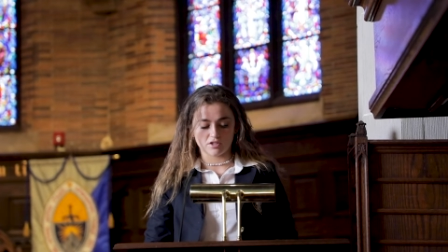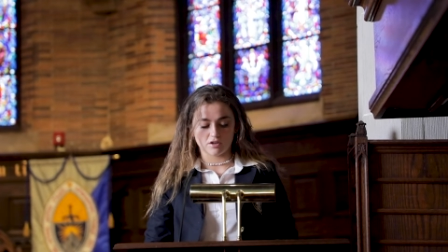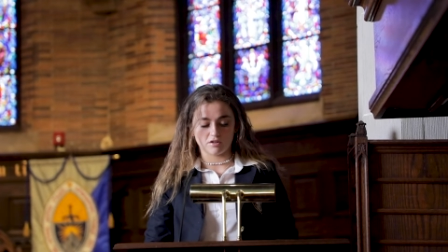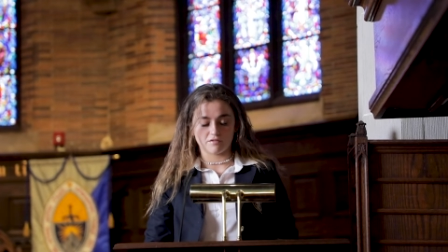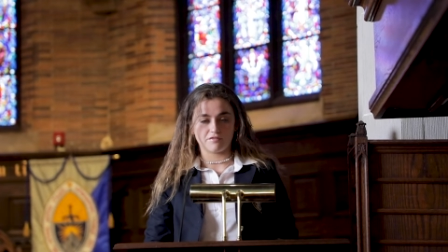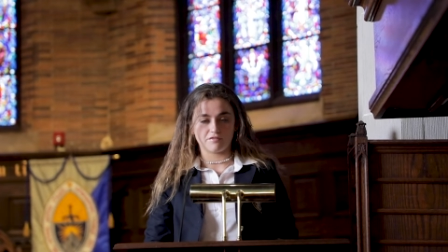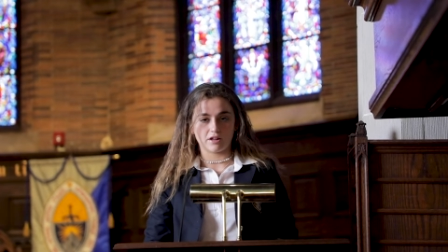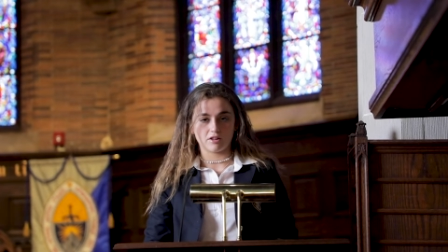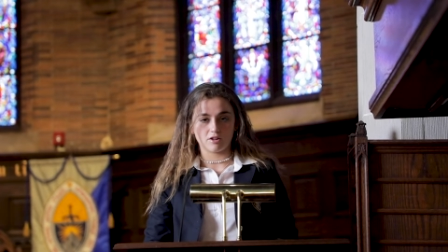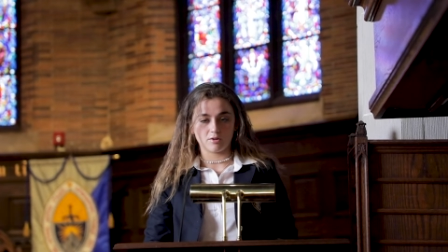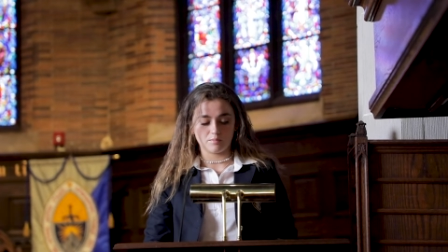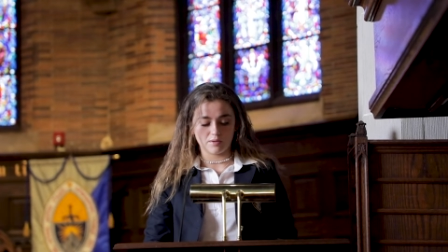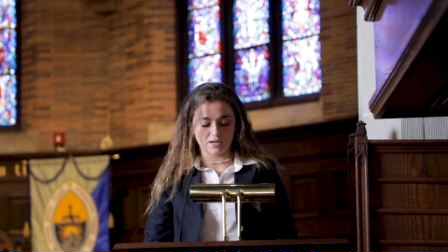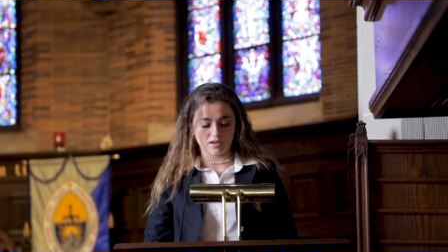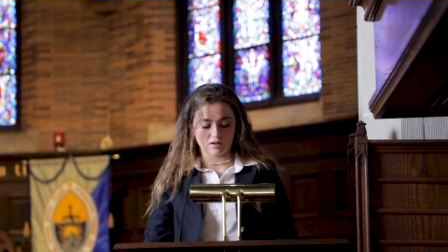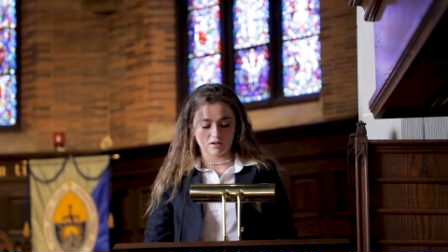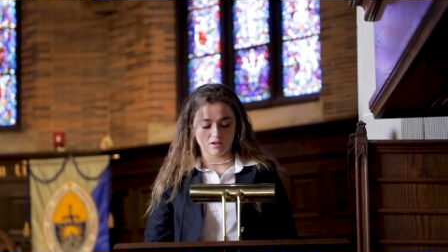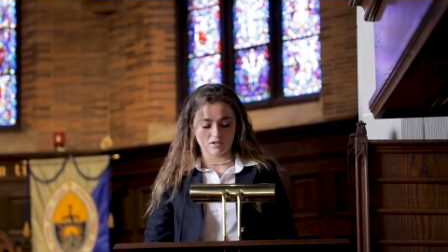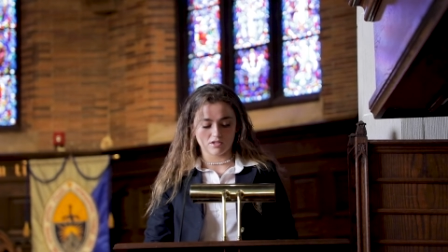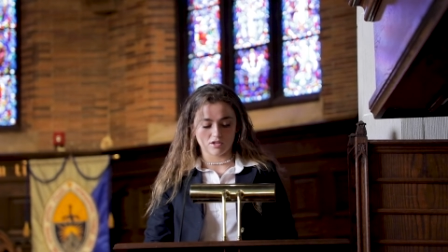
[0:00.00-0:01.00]
or fellow
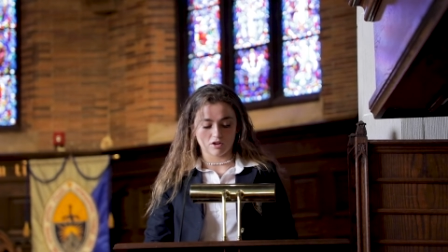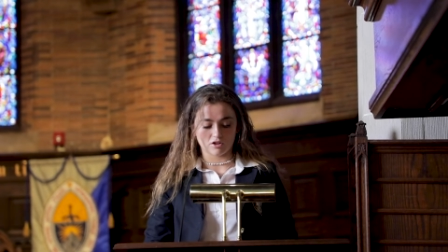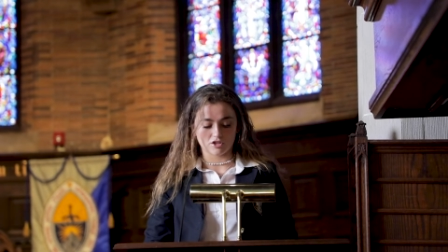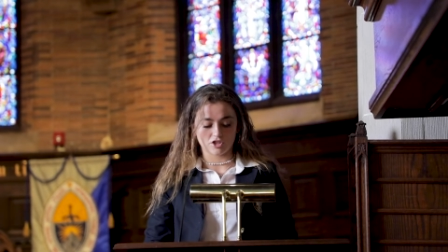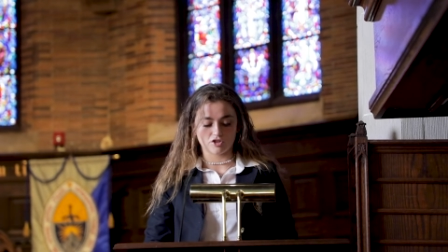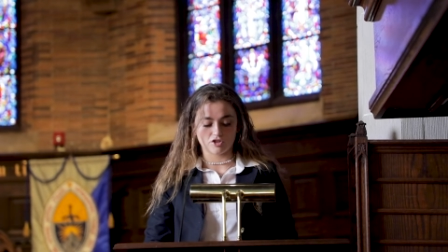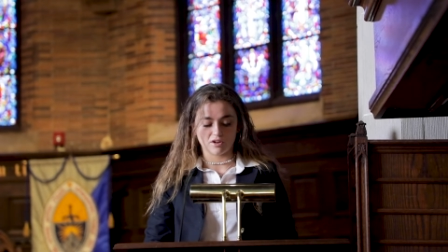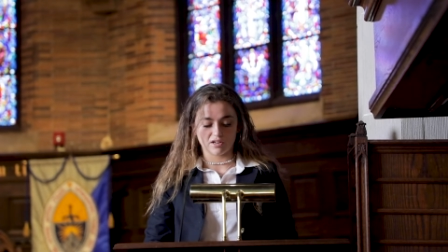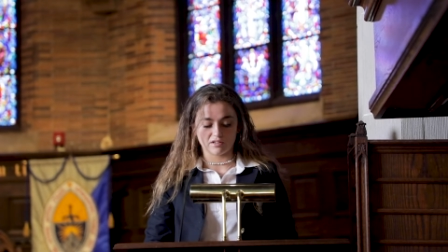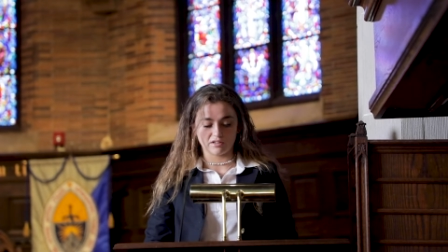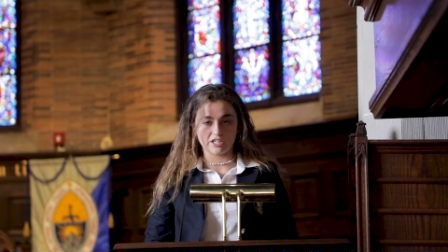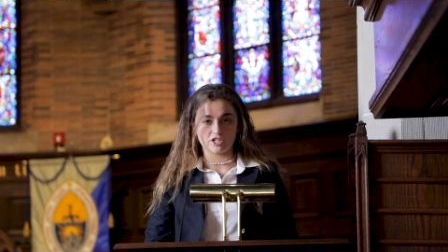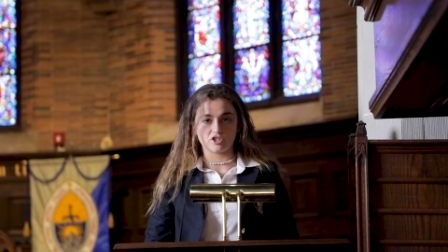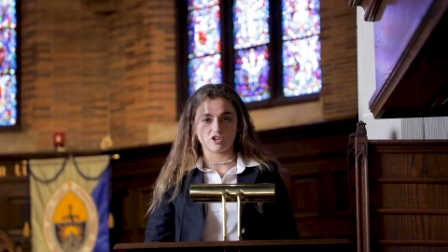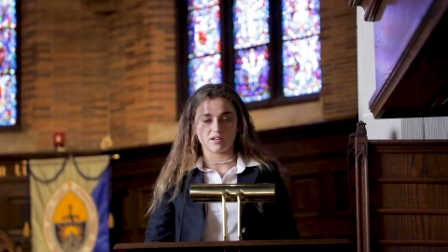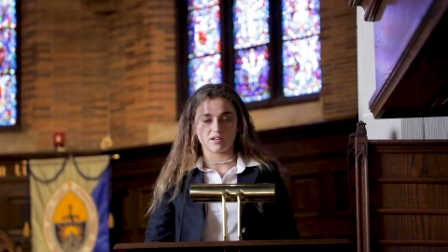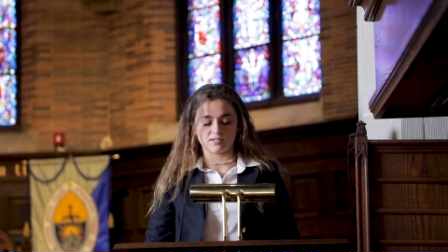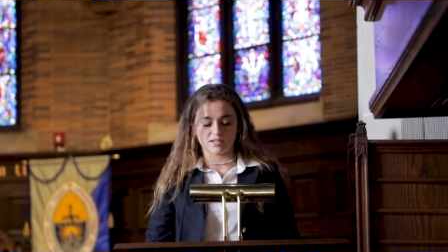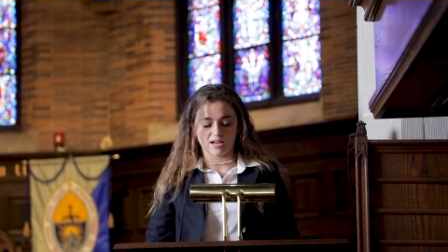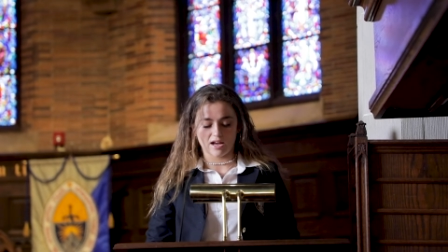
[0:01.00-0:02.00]
peers are strictly
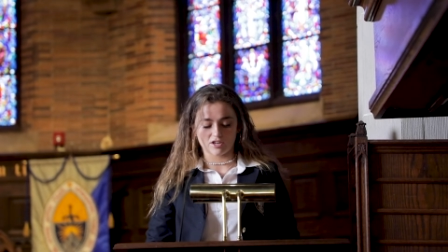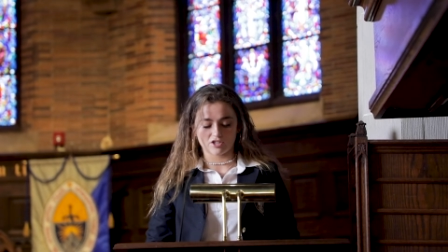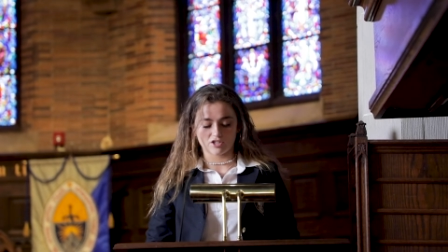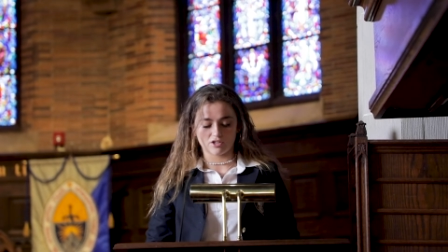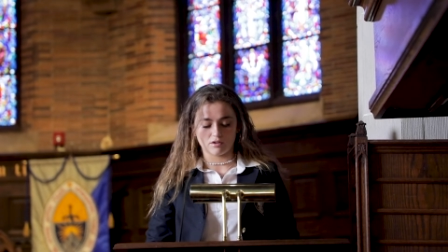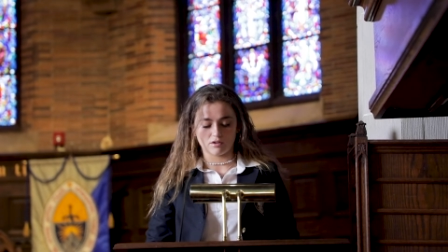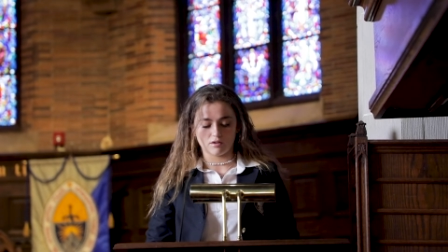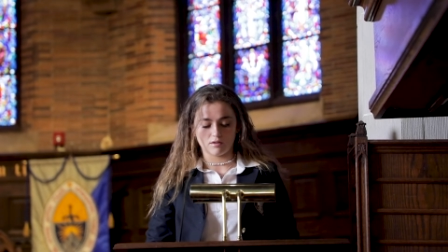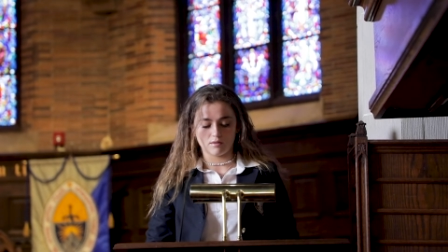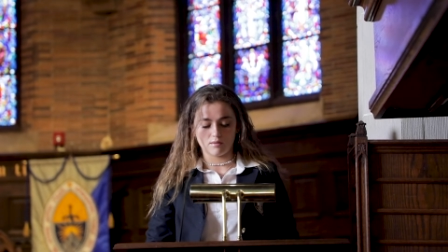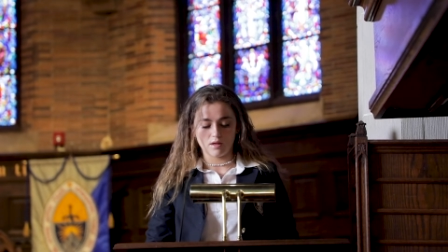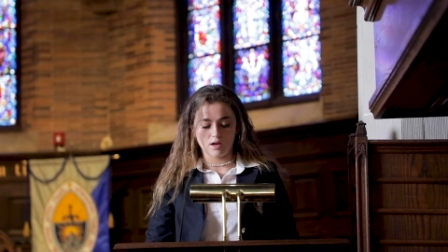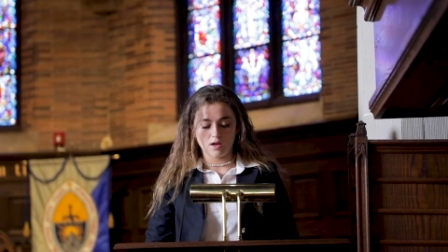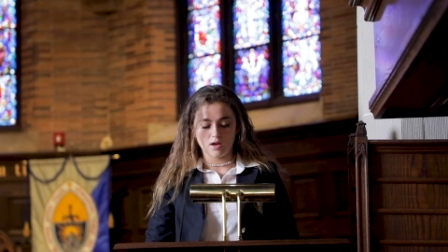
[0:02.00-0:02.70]
transactional.